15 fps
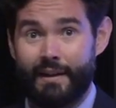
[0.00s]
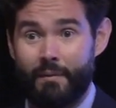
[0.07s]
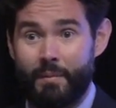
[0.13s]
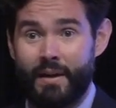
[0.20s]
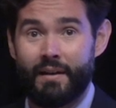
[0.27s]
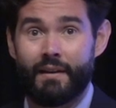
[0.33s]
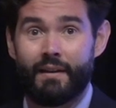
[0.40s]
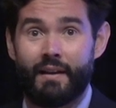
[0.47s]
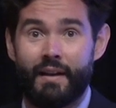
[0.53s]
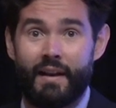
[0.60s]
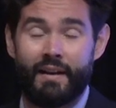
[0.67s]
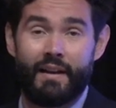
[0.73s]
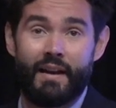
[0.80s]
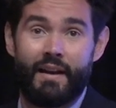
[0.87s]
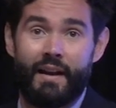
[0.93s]
I mean,
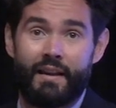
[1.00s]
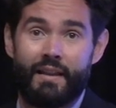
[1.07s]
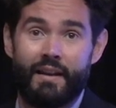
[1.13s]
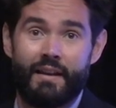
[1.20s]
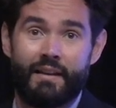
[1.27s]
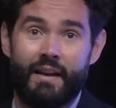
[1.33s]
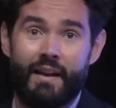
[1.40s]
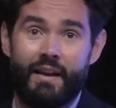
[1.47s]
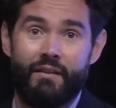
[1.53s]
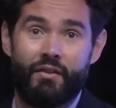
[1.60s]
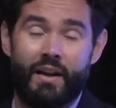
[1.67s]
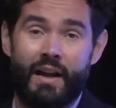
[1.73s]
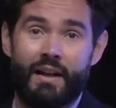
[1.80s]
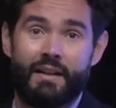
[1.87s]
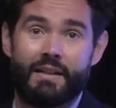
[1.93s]
and, and I think they
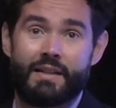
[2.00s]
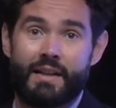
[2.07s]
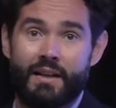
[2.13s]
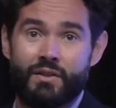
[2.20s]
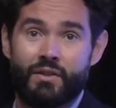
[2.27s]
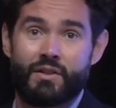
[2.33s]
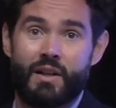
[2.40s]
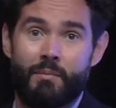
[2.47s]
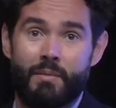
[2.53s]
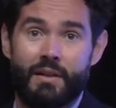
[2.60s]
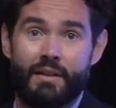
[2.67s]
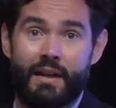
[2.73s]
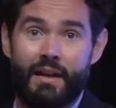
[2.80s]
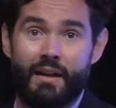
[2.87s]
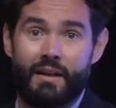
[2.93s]
even had to censor some of the
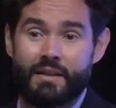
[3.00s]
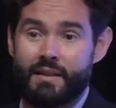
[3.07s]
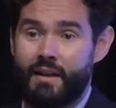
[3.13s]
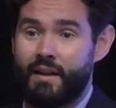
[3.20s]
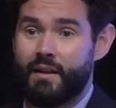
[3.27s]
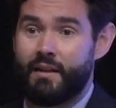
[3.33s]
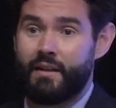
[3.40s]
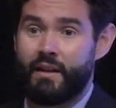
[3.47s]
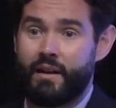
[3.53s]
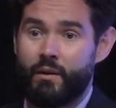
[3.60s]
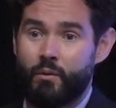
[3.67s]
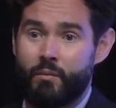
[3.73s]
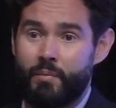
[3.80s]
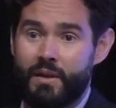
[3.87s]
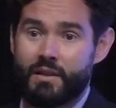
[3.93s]
data because they didn't think it
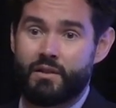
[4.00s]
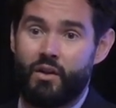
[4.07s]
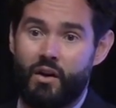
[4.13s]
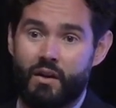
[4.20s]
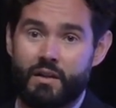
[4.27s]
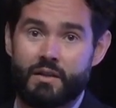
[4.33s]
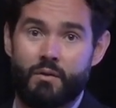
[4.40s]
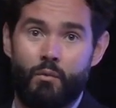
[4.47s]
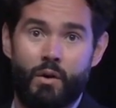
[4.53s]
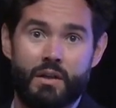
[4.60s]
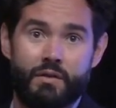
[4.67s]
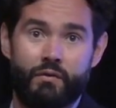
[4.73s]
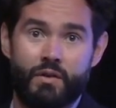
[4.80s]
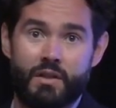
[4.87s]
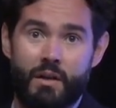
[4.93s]
would be as long as it
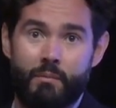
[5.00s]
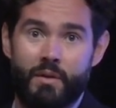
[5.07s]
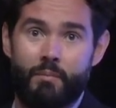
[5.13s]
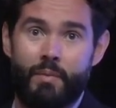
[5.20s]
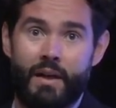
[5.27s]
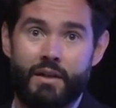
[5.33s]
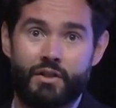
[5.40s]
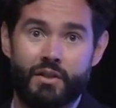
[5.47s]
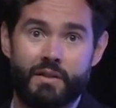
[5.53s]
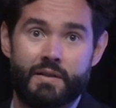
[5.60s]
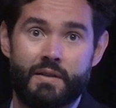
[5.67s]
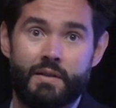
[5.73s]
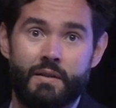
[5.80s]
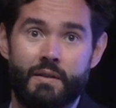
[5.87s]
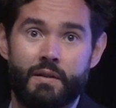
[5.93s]
was for some of the
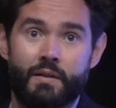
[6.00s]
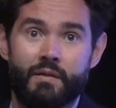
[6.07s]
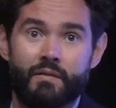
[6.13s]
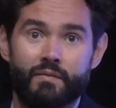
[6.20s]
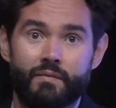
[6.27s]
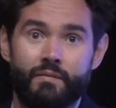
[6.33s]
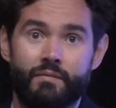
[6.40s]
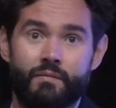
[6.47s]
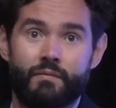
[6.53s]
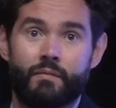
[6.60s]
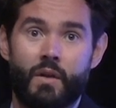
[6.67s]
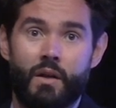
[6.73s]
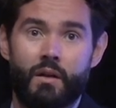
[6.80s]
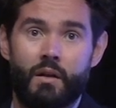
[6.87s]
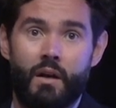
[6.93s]
patients.
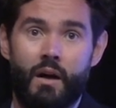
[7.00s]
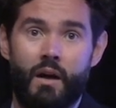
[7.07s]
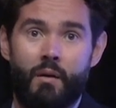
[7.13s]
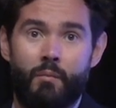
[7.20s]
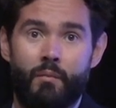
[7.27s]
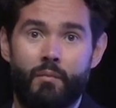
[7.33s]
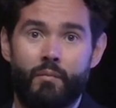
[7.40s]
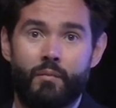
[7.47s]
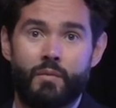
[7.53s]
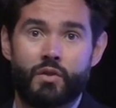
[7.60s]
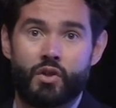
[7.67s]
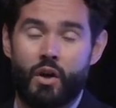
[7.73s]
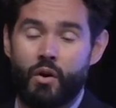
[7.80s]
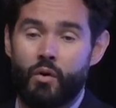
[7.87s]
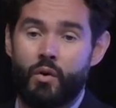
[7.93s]
Um,
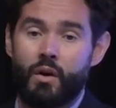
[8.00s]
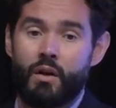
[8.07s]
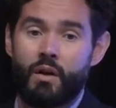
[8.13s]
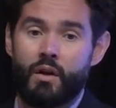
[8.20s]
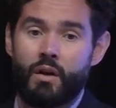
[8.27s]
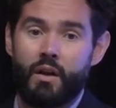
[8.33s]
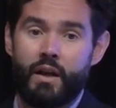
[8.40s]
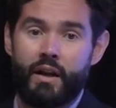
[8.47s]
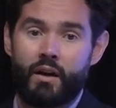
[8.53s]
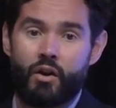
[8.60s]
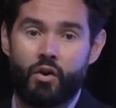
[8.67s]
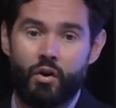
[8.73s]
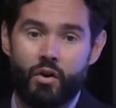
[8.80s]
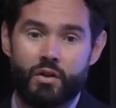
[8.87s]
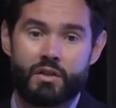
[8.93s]
so it
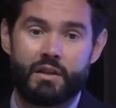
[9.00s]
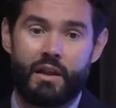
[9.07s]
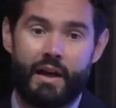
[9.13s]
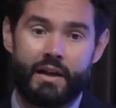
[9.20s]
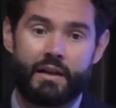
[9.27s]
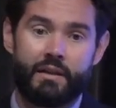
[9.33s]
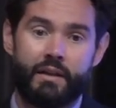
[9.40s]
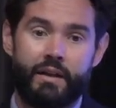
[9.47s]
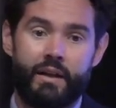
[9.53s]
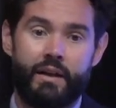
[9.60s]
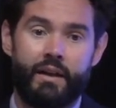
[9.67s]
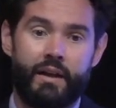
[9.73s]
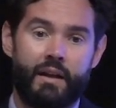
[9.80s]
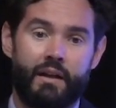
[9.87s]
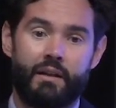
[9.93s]
occurs
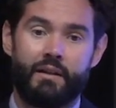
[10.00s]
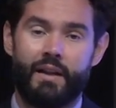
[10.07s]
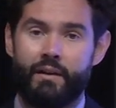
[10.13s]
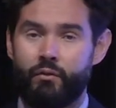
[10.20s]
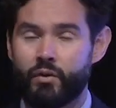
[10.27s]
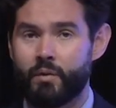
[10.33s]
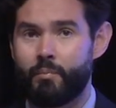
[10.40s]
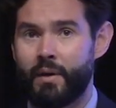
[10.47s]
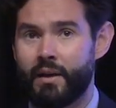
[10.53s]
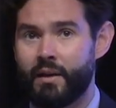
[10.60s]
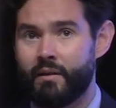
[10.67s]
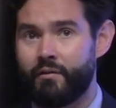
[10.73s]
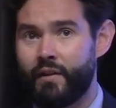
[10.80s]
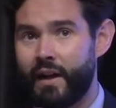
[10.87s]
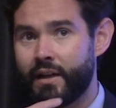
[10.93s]
likely in a level
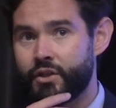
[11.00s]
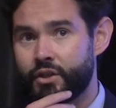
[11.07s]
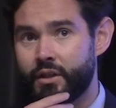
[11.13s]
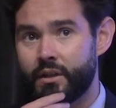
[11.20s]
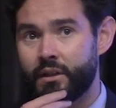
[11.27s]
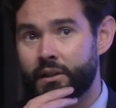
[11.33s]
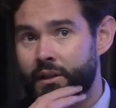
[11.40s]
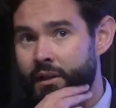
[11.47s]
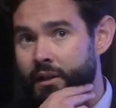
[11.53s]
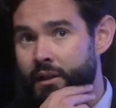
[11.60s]
dependent fashion.